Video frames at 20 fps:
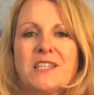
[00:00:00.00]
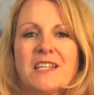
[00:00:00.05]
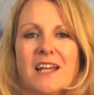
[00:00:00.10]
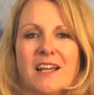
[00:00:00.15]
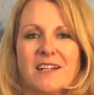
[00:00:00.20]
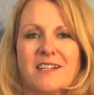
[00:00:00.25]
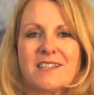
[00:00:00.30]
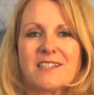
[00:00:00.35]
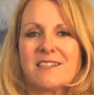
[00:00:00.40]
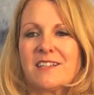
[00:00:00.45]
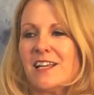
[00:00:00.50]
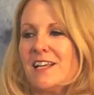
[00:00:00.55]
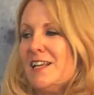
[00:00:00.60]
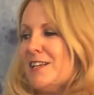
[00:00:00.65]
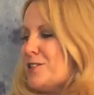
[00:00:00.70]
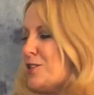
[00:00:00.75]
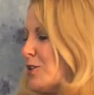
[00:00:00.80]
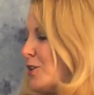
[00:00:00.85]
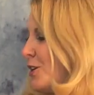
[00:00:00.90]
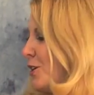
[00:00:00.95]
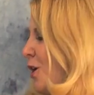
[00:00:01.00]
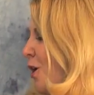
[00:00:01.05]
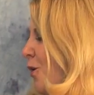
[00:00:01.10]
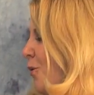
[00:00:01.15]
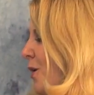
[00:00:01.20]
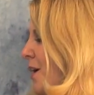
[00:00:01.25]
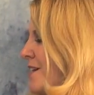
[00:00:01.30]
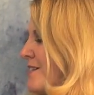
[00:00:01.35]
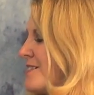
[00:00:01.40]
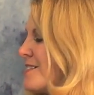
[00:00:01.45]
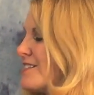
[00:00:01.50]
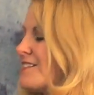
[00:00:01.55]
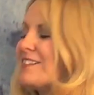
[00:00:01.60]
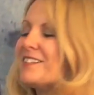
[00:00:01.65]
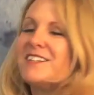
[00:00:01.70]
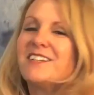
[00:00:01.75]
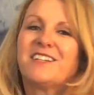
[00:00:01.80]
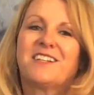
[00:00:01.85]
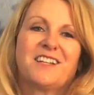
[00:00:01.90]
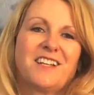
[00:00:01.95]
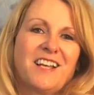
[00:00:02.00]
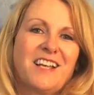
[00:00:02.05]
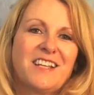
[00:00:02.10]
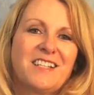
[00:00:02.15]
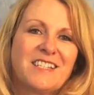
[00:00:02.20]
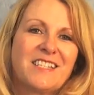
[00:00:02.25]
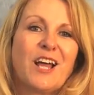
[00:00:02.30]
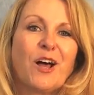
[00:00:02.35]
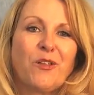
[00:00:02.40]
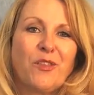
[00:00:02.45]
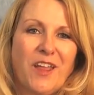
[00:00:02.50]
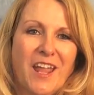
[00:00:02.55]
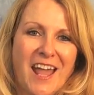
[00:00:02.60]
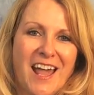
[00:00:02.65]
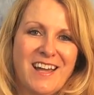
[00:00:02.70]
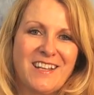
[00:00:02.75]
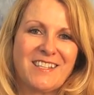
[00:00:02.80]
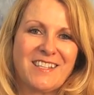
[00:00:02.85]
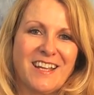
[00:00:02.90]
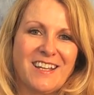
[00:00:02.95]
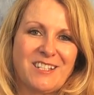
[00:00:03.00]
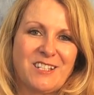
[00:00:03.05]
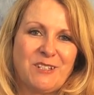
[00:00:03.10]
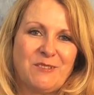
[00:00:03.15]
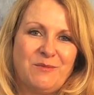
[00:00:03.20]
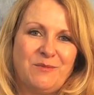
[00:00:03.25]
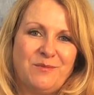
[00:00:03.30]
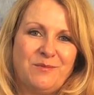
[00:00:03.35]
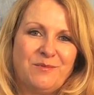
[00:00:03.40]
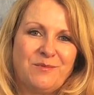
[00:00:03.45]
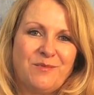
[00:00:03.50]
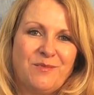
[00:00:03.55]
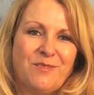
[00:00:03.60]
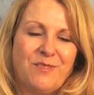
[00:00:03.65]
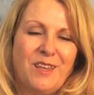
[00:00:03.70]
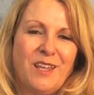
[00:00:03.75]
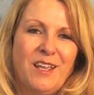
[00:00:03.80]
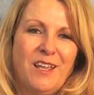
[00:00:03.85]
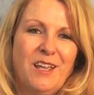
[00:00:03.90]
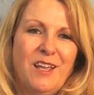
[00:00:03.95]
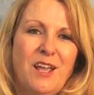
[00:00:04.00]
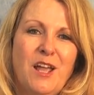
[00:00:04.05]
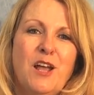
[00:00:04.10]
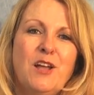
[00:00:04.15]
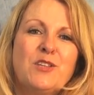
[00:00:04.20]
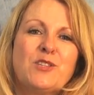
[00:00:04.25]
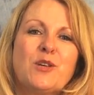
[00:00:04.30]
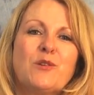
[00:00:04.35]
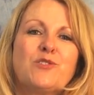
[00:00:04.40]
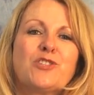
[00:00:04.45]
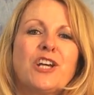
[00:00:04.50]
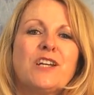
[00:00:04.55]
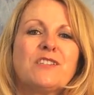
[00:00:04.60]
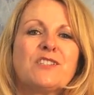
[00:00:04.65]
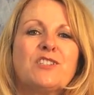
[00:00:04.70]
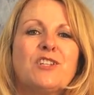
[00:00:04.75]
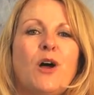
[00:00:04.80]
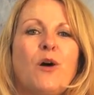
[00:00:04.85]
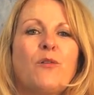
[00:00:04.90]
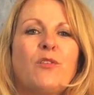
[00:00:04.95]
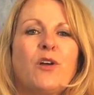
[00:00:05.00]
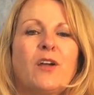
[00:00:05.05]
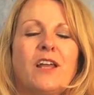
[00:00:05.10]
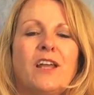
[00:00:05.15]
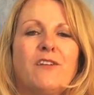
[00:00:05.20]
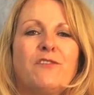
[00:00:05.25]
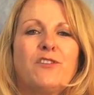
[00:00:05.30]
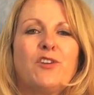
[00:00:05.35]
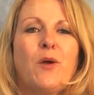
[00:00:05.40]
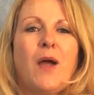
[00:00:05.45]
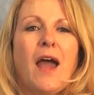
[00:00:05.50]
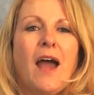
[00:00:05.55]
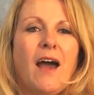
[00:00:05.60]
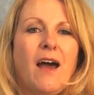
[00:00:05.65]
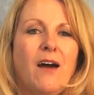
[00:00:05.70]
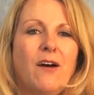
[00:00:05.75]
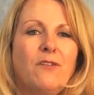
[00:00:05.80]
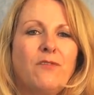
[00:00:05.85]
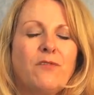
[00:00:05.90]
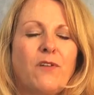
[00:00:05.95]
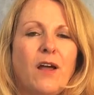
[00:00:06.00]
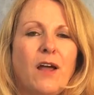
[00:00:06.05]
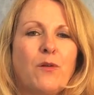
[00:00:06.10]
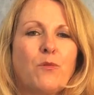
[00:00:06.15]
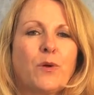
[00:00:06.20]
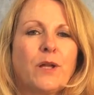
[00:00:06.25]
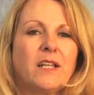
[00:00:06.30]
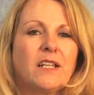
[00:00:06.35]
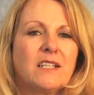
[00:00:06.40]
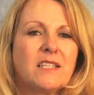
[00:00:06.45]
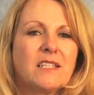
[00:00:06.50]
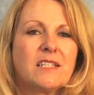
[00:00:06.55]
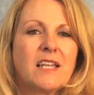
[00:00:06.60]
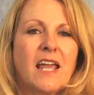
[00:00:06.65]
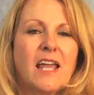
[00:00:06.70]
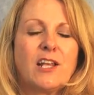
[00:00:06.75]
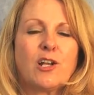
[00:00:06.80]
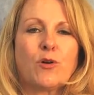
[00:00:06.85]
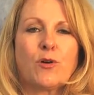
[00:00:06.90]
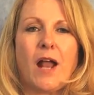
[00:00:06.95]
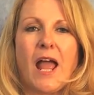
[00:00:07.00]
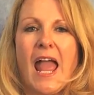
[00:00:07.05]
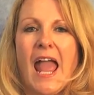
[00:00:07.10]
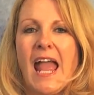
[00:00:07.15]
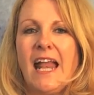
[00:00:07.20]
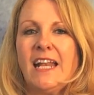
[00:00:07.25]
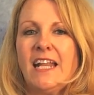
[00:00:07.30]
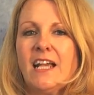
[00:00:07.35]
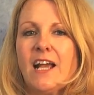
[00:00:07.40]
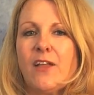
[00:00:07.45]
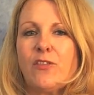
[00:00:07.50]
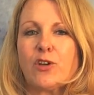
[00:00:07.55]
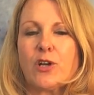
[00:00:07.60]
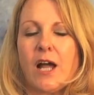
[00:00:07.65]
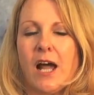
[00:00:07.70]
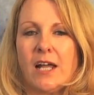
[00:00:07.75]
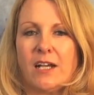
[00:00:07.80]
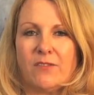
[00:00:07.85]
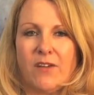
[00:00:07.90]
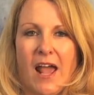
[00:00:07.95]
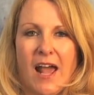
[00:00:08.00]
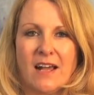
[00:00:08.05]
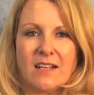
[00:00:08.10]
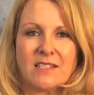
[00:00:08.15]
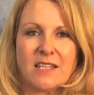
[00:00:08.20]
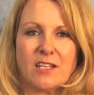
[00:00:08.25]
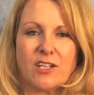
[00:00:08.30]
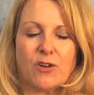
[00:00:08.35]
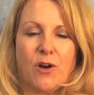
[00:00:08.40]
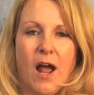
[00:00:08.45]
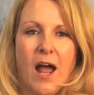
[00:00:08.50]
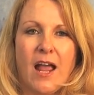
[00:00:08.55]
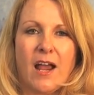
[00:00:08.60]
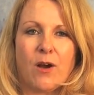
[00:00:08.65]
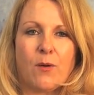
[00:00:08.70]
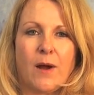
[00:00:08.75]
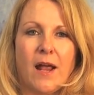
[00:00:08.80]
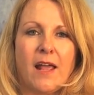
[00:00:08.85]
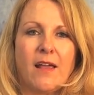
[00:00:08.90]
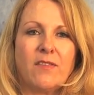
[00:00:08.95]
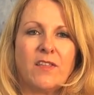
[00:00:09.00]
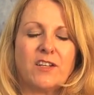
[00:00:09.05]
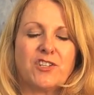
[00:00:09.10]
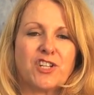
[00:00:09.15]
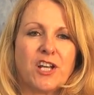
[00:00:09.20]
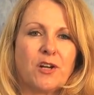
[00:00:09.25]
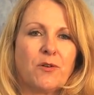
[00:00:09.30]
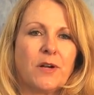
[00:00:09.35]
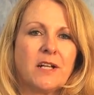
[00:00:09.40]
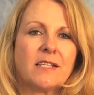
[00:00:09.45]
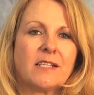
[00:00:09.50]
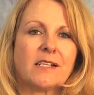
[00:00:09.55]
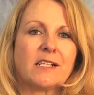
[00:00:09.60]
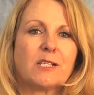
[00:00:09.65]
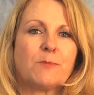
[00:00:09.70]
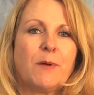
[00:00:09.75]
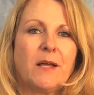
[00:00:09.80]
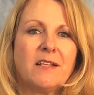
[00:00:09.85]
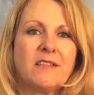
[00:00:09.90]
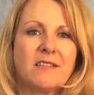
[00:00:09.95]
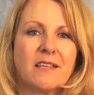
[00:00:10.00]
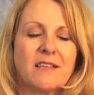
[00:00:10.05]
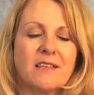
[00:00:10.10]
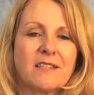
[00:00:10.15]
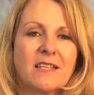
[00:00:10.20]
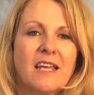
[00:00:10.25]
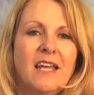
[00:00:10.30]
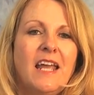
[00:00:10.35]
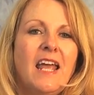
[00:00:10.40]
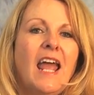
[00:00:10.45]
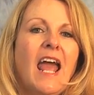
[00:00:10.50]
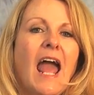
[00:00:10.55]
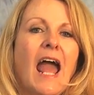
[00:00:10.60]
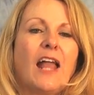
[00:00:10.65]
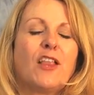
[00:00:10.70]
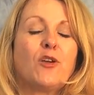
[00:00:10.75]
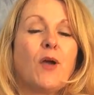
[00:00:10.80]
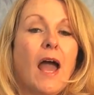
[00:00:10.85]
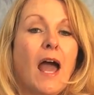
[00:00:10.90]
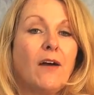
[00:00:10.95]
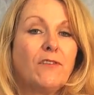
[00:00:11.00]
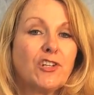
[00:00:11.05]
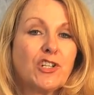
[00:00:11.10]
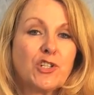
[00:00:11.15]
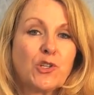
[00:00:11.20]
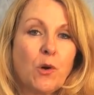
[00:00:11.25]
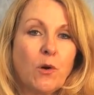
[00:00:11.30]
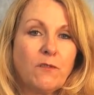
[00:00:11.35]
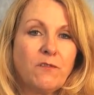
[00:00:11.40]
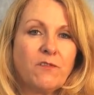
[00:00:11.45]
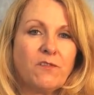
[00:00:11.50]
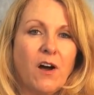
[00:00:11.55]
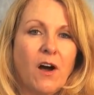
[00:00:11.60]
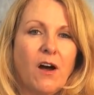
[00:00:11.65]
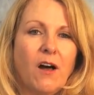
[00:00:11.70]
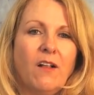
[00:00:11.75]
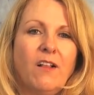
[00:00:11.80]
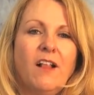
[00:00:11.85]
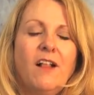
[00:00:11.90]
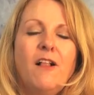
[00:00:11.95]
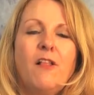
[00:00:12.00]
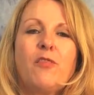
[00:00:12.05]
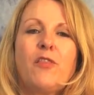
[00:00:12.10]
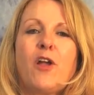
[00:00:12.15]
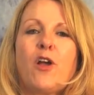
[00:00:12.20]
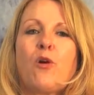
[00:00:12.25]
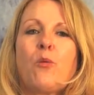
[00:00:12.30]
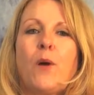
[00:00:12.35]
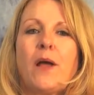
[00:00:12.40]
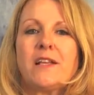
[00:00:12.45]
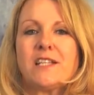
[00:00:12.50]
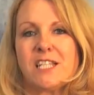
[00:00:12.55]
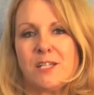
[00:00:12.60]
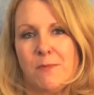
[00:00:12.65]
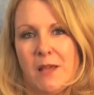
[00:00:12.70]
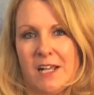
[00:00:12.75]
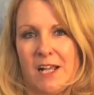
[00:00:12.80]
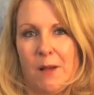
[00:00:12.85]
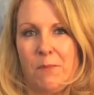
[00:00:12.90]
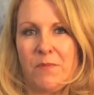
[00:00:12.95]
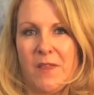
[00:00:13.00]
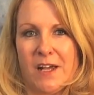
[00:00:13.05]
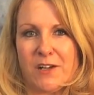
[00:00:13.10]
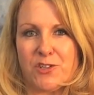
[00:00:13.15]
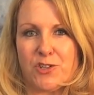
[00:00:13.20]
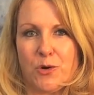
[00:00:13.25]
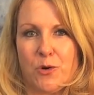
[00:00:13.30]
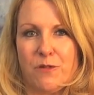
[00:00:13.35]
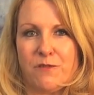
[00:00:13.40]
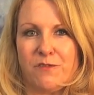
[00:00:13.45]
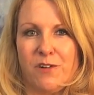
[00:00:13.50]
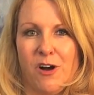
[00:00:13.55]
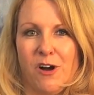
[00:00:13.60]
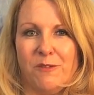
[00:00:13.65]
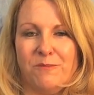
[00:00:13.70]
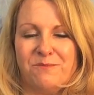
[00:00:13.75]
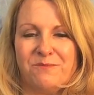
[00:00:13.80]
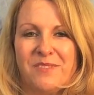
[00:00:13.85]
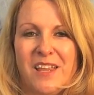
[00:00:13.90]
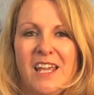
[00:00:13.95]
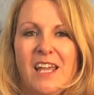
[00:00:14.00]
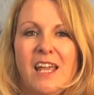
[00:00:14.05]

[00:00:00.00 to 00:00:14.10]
6 is you can always sell the asset. So just know that if you have real estate or any other kind of asset in your IRA that generates expenses and you have a shortfall, there are ways to make up that shortfall.